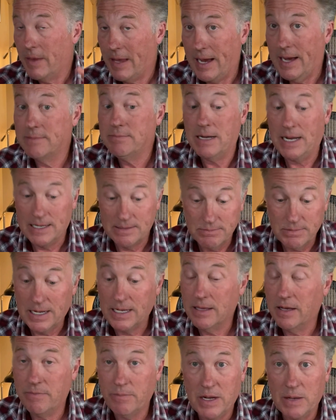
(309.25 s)
I
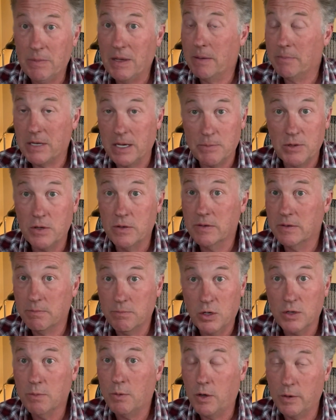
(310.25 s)
love my BMWs and
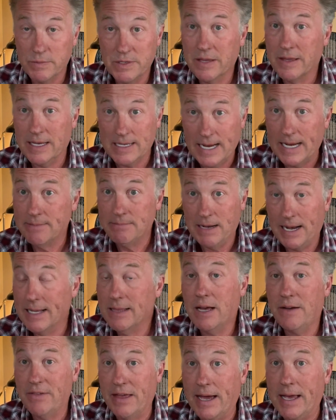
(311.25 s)
multiple homes and things. I
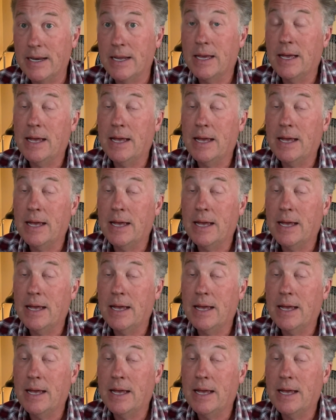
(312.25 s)
love that.